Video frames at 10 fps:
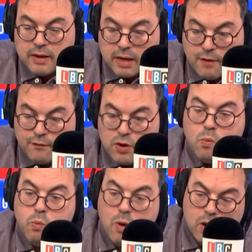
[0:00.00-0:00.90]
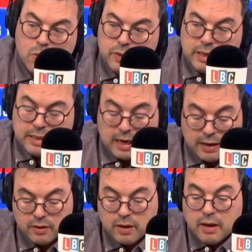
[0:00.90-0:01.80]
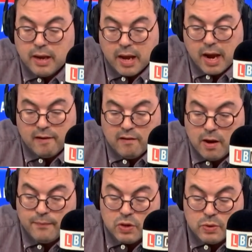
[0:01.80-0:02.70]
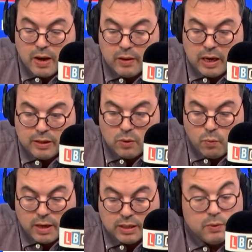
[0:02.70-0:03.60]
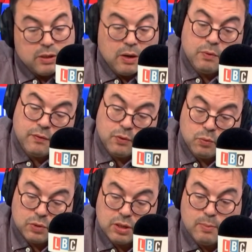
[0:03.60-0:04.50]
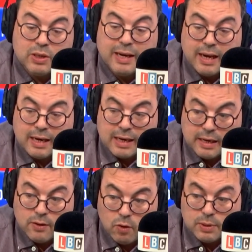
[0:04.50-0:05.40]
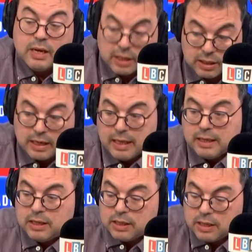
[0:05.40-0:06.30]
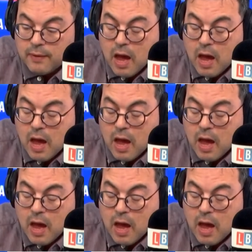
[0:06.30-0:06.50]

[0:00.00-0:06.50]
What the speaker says: if you work within the London area, you get the London waiting, which I would have thought was the most likely option. It does say that, does it?